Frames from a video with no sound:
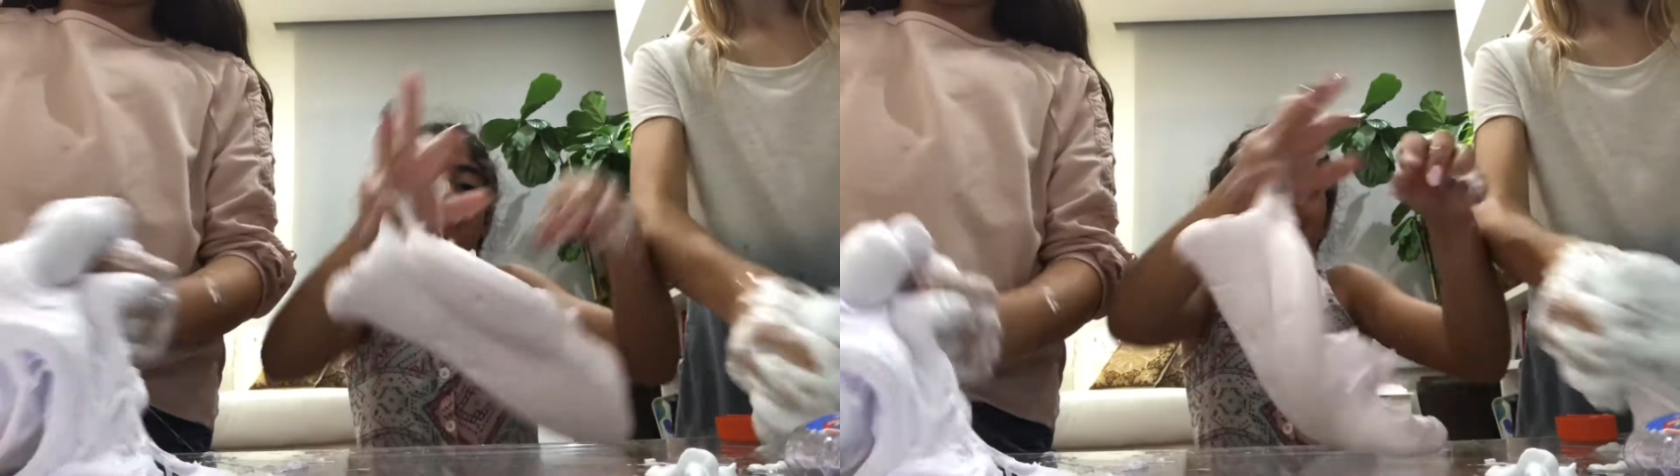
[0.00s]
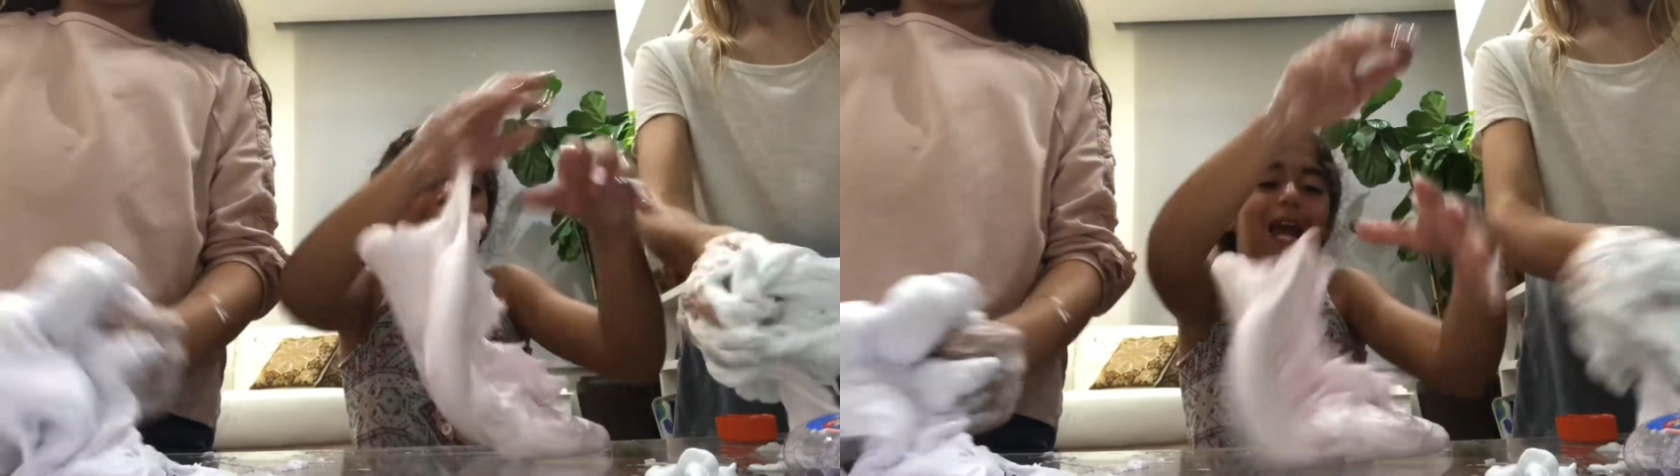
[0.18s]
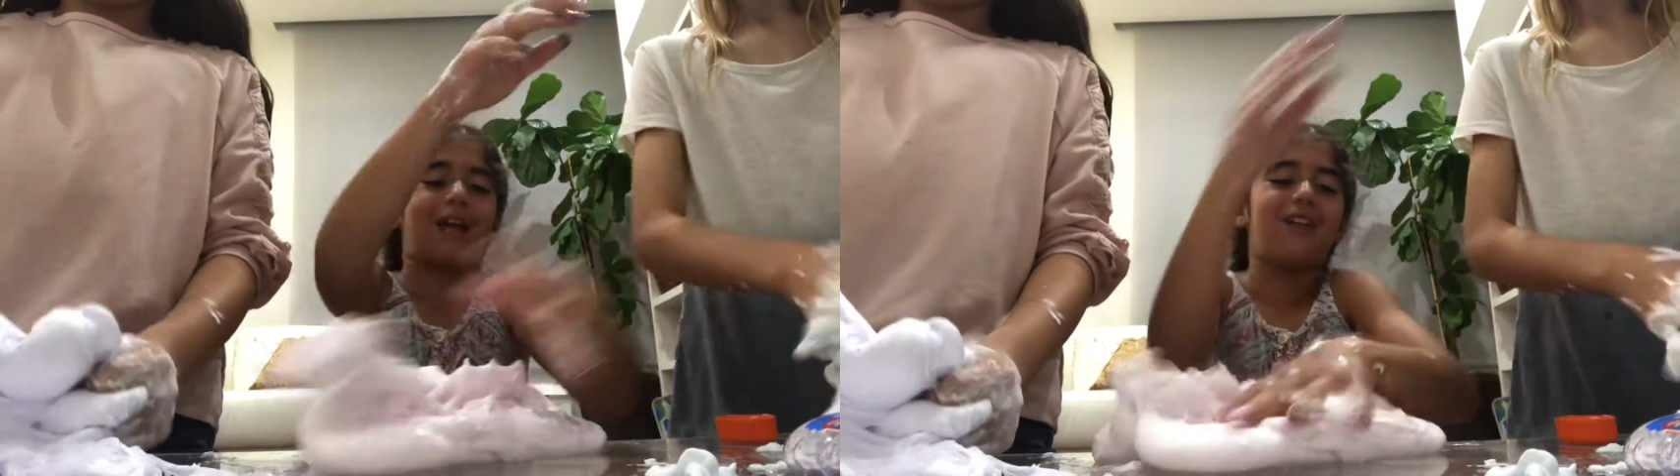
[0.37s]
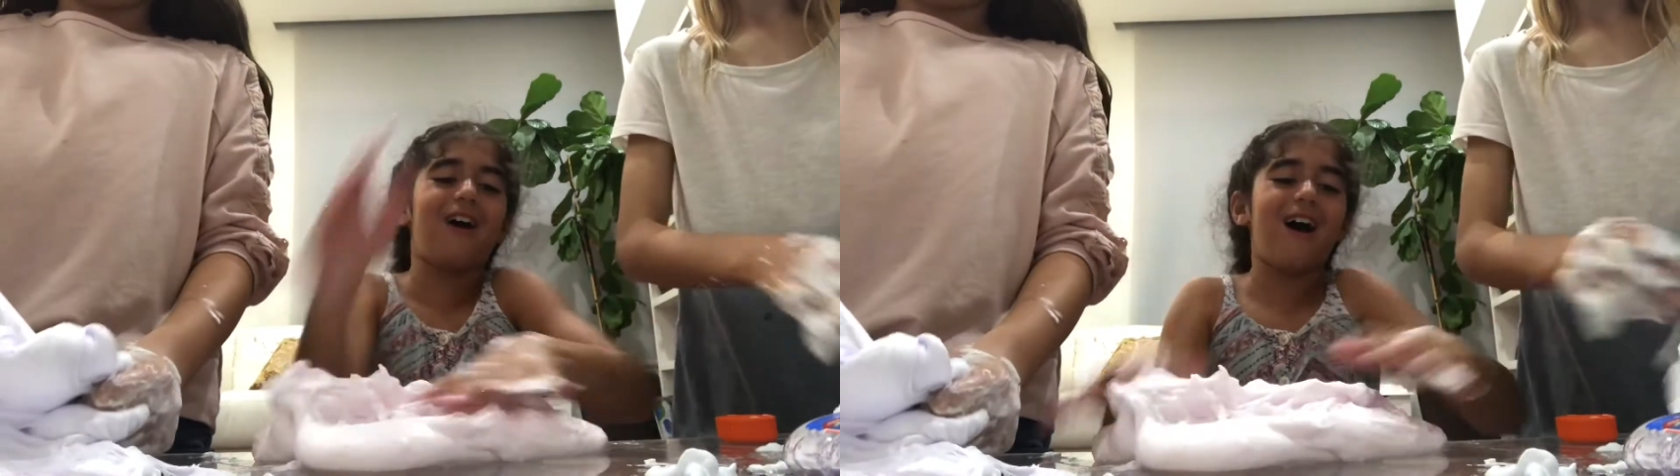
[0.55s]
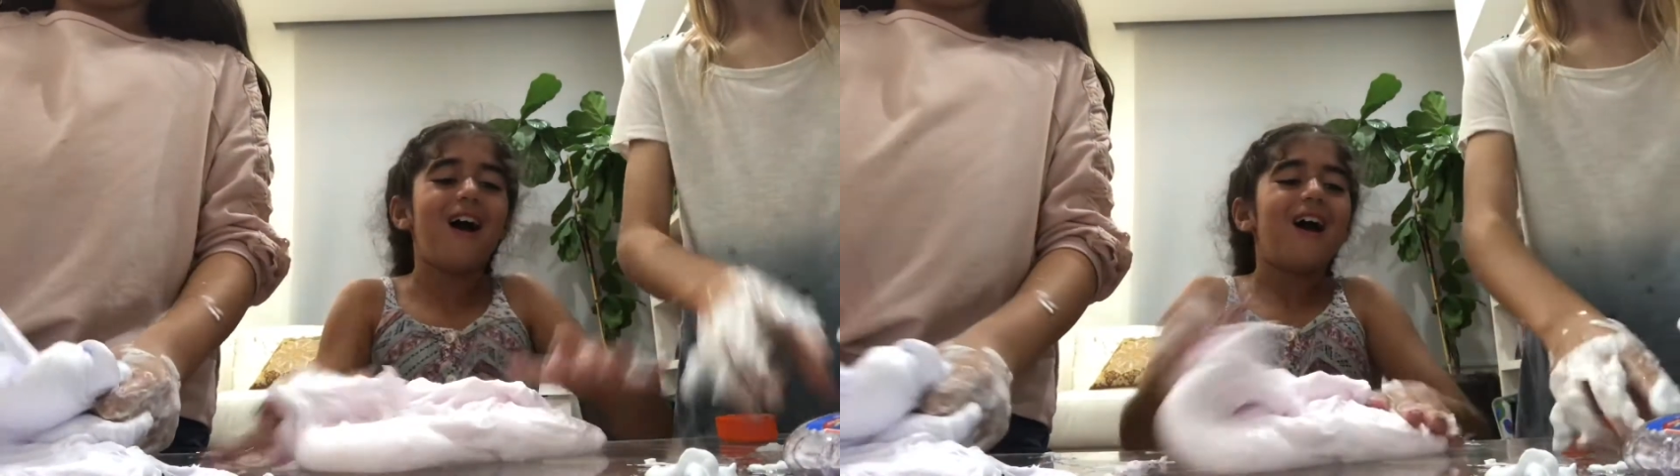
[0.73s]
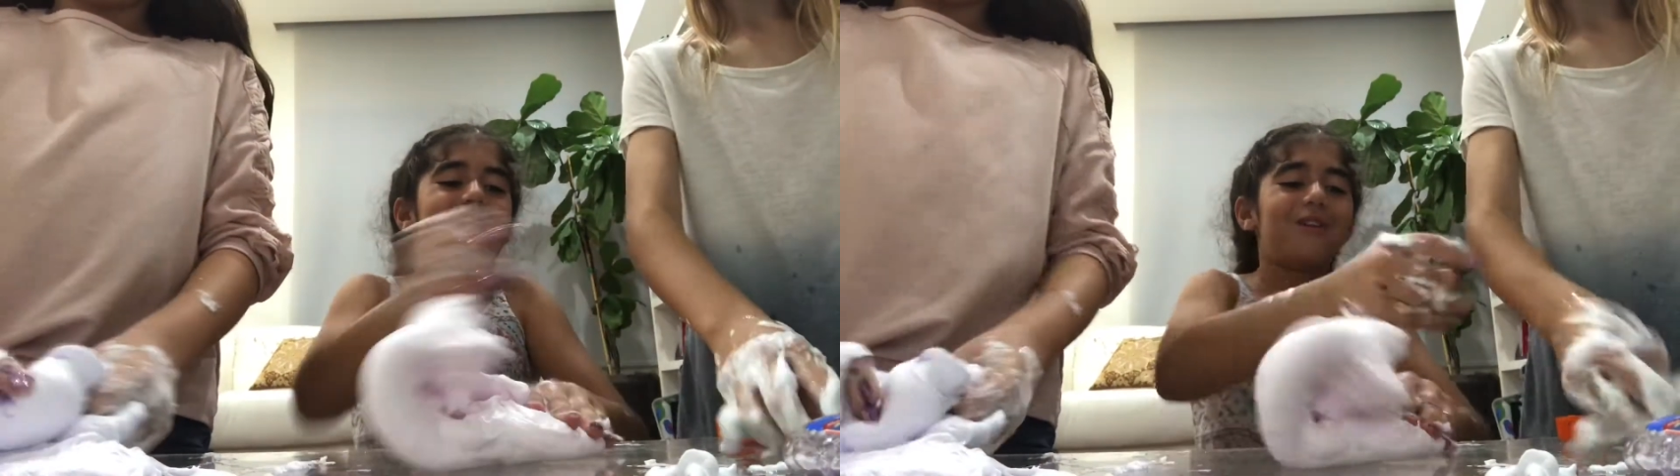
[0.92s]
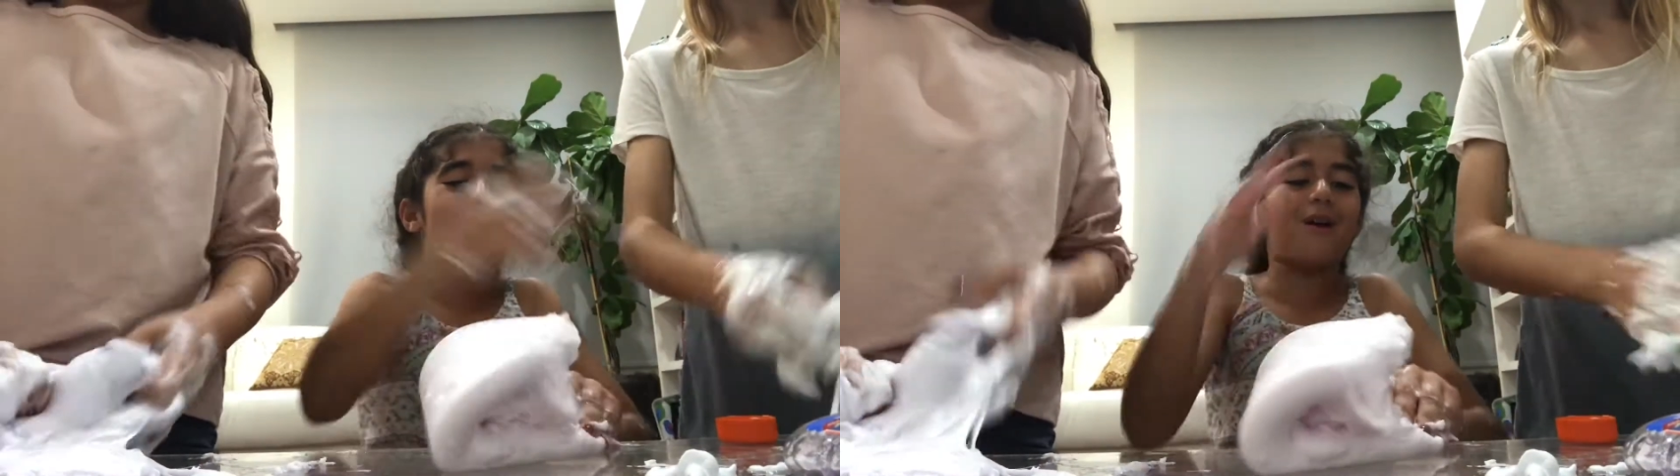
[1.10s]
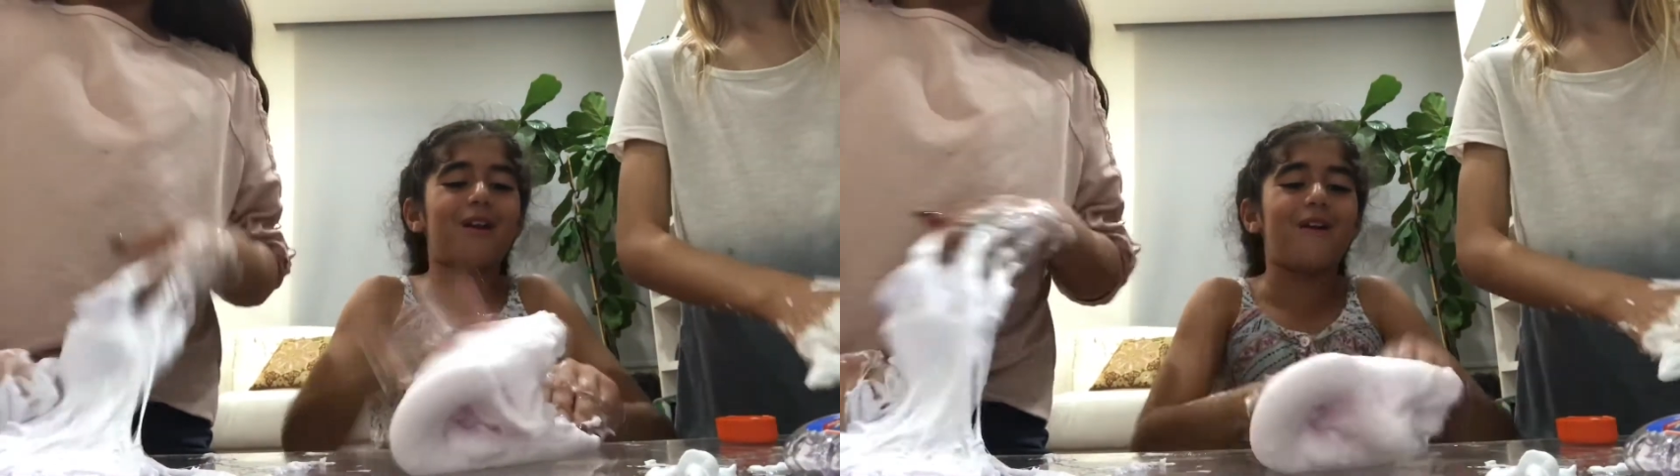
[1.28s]
Michaela.
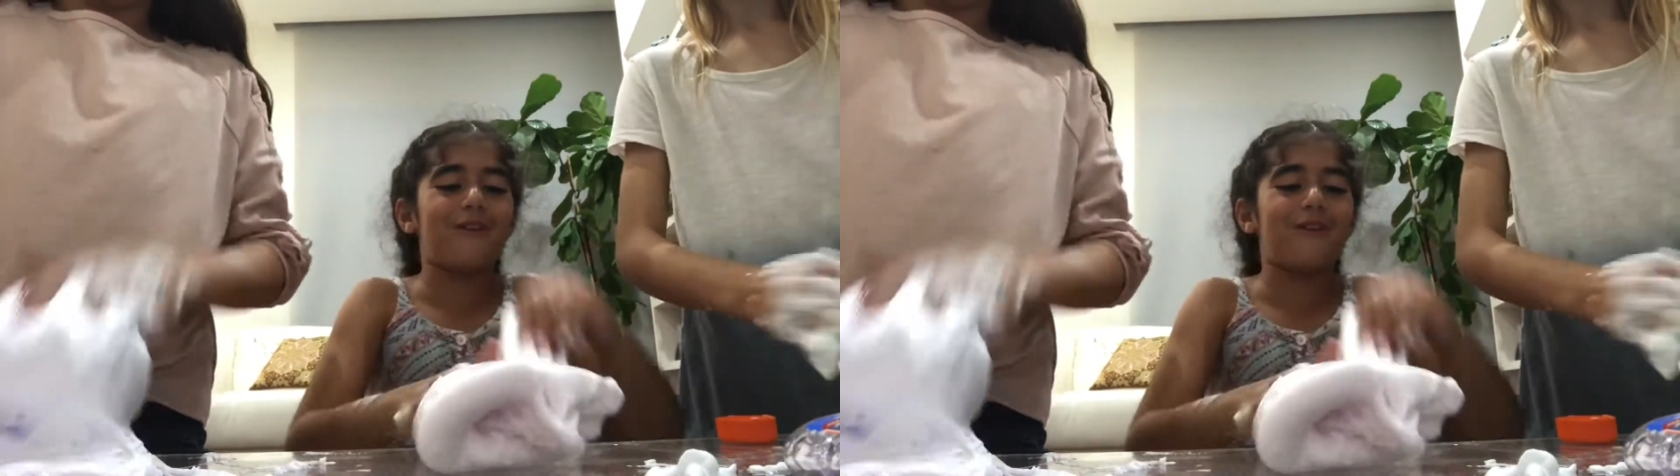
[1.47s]
None of